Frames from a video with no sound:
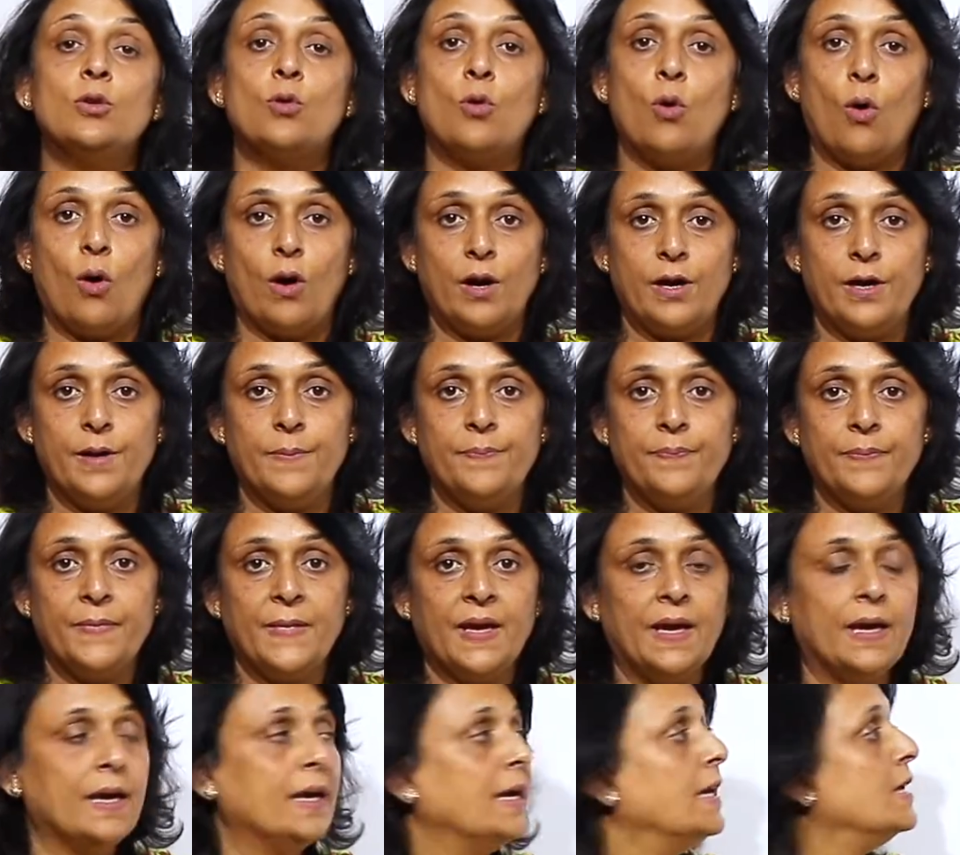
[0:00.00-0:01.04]
cord.
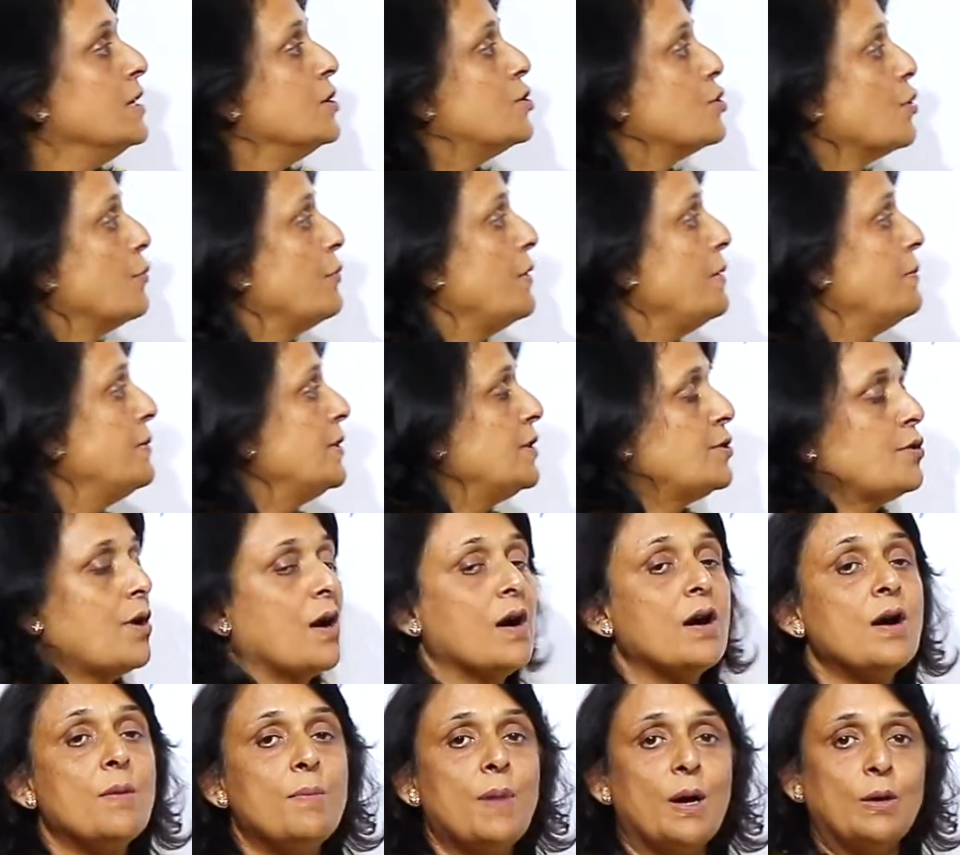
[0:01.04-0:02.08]
So we will
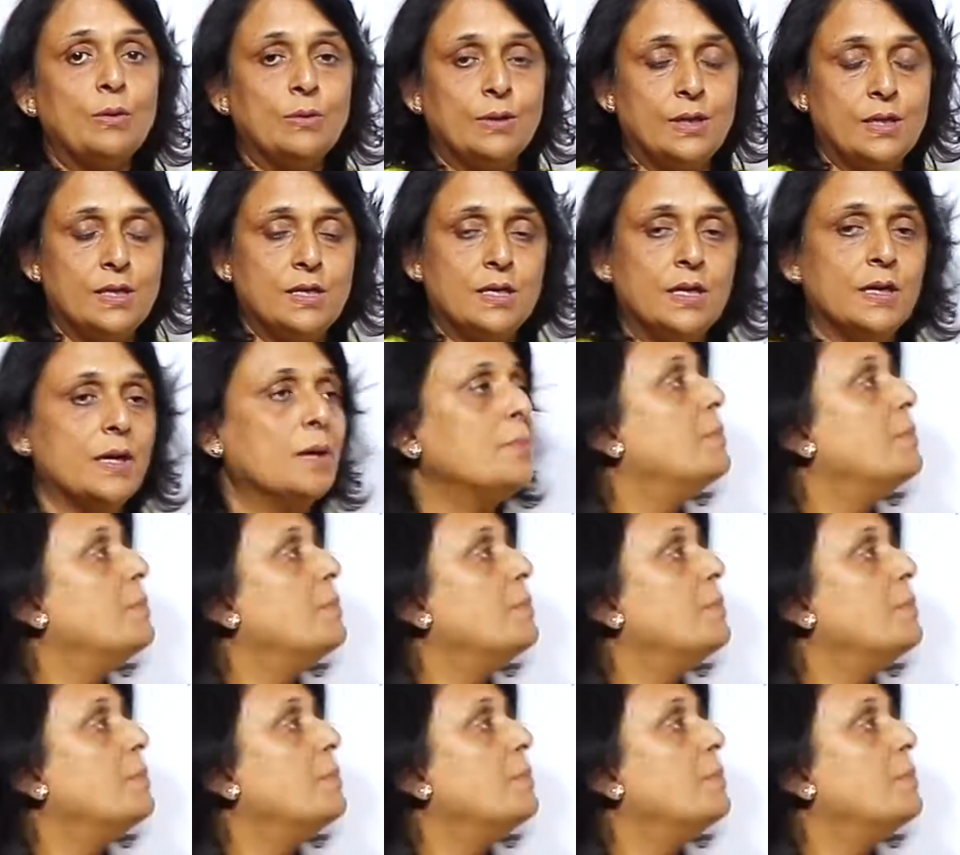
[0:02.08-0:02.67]
talk about this in a